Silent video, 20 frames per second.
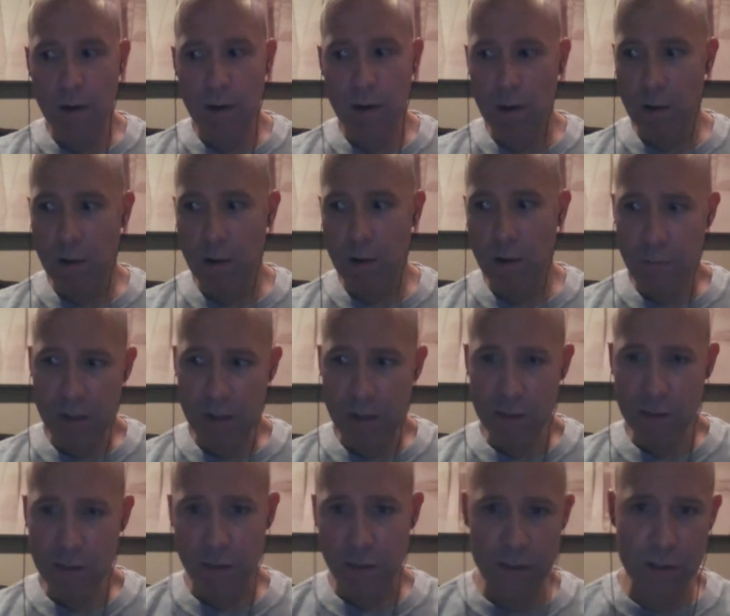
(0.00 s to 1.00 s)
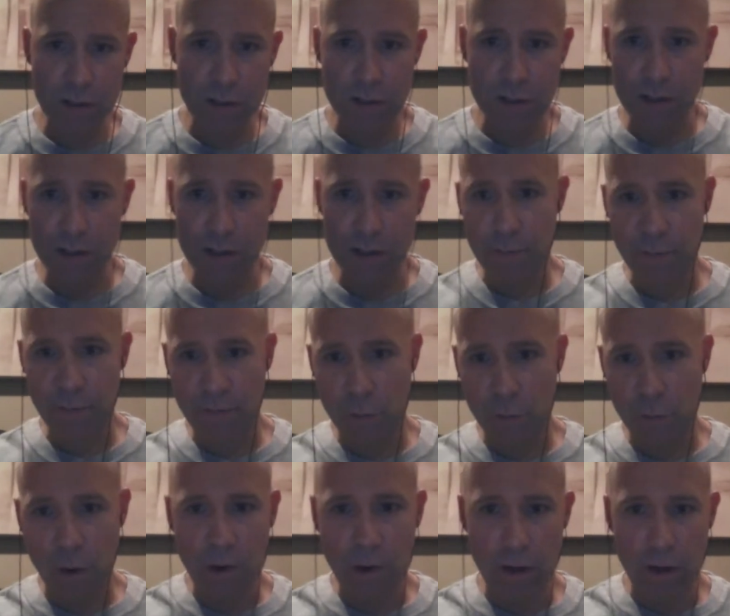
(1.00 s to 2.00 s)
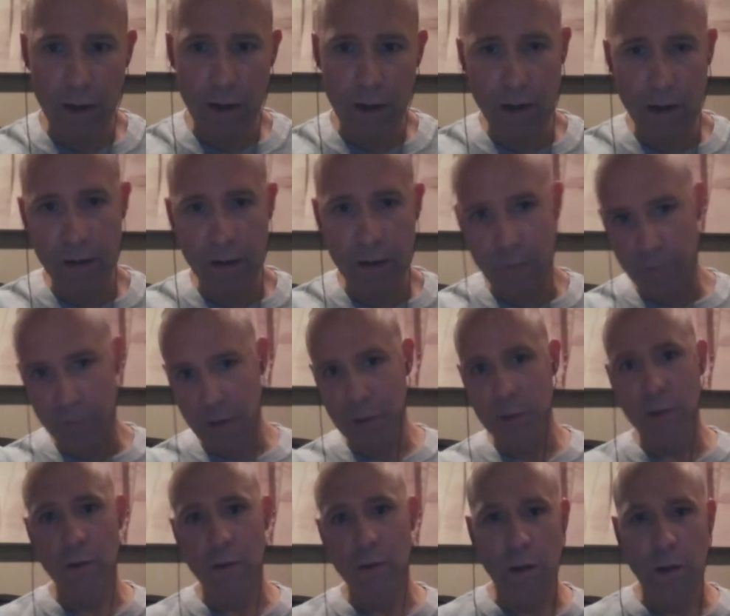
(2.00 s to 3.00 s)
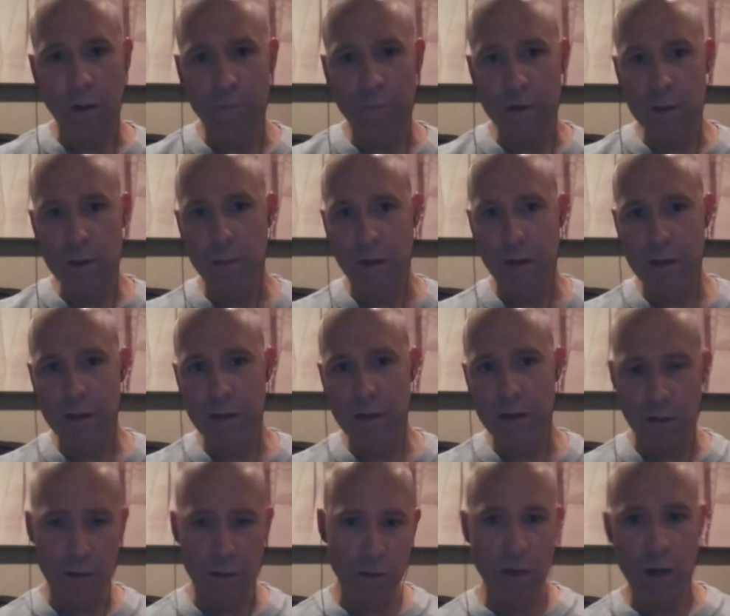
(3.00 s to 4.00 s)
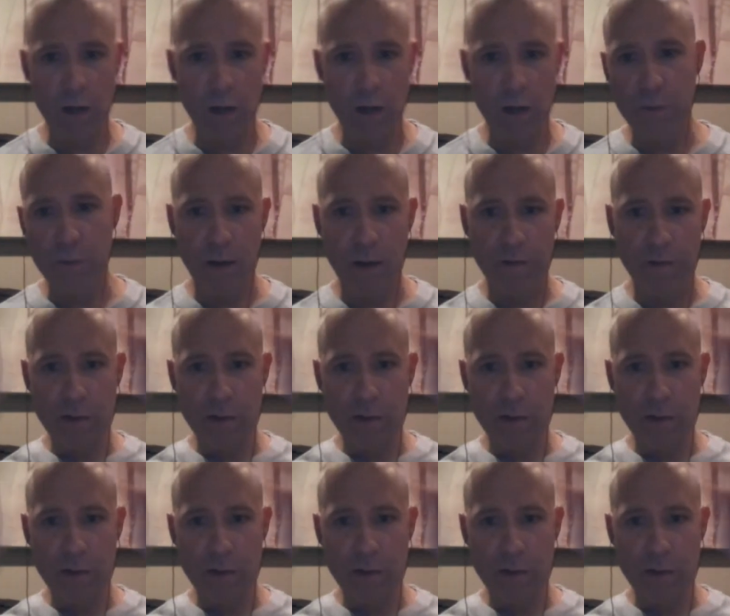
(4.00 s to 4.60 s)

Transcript: and basically it's the same if you walk into any conventional office space and you look up, you have the